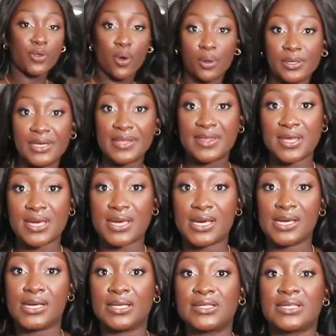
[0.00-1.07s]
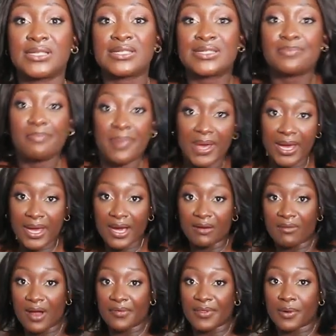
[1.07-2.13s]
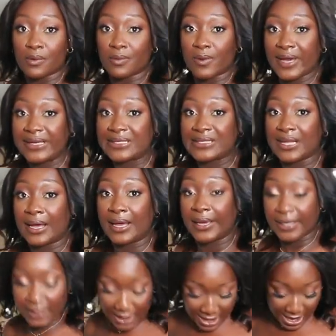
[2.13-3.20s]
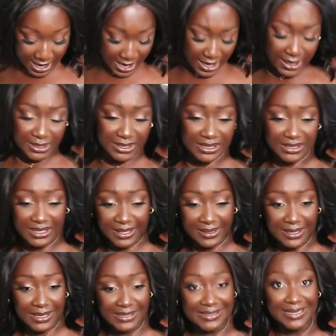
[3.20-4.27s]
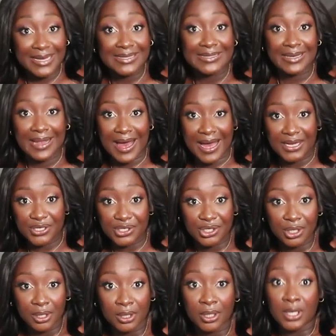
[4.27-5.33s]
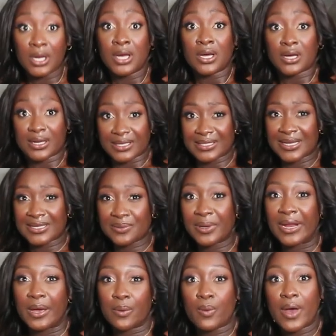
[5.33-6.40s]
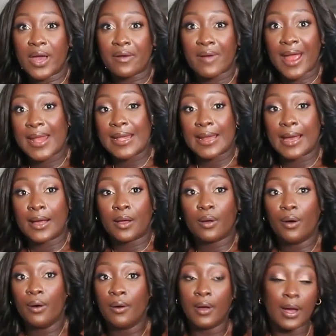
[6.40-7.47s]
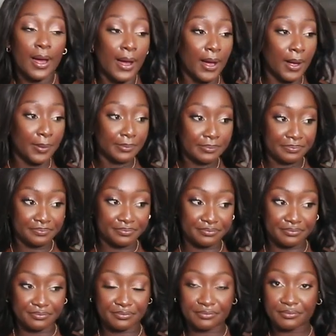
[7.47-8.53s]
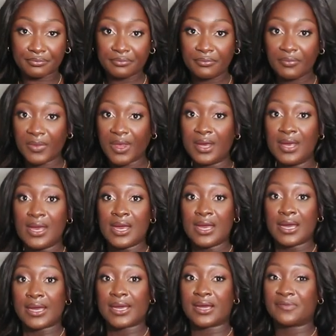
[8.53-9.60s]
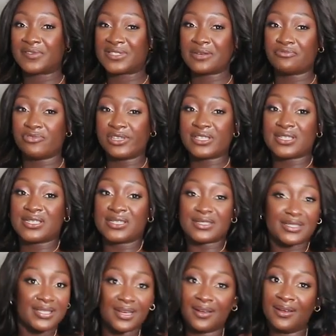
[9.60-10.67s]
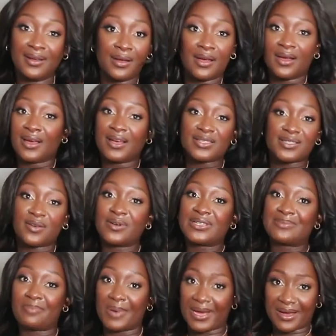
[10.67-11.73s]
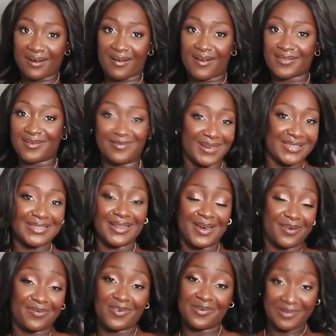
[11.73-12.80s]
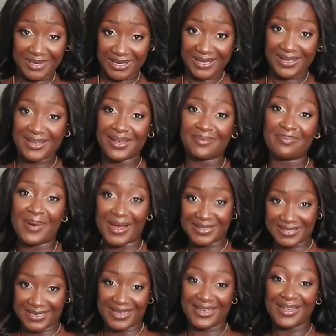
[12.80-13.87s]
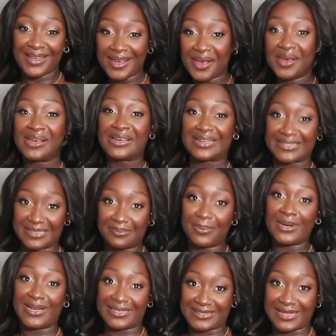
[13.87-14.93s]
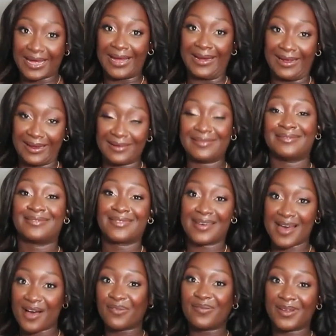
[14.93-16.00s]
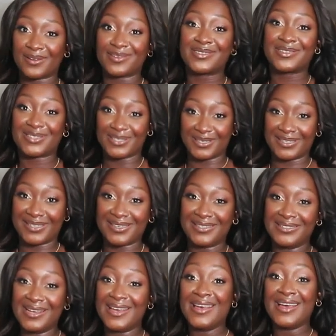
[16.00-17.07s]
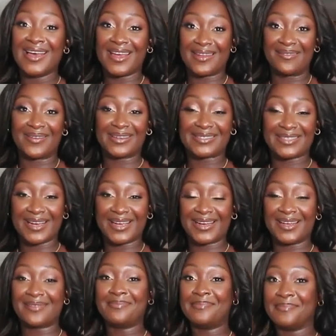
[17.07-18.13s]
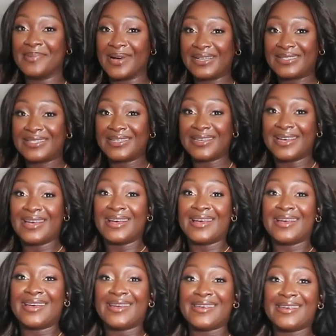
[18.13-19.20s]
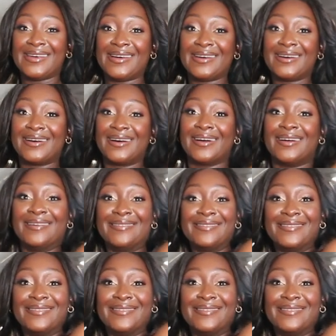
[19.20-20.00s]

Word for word: the only thing is it's big around the waistline and this is I think a size large because that's what I wear right now um, and for some reason it's it's always big around the waistline for me I'm panting because I've been excited the outfit looks good and I'm excited but yeah